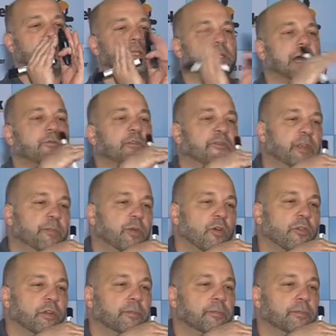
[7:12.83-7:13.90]
it, the dot would flip
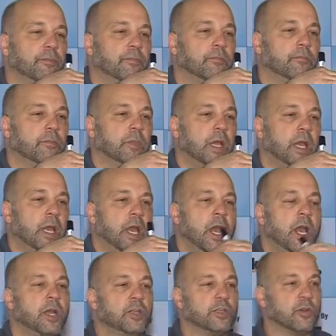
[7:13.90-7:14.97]
over.
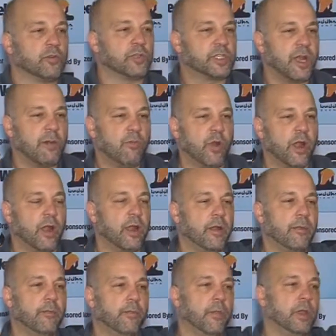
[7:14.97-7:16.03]
So
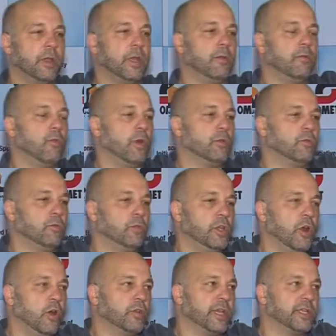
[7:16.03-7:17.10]
somewhere, you
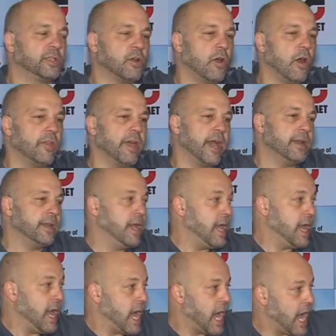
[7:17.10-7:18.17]
know, they saw
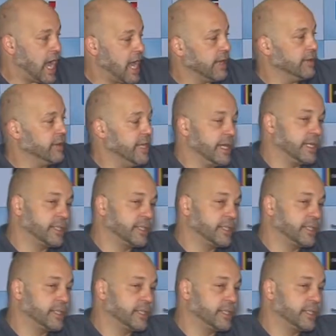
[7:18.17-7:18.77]
that on the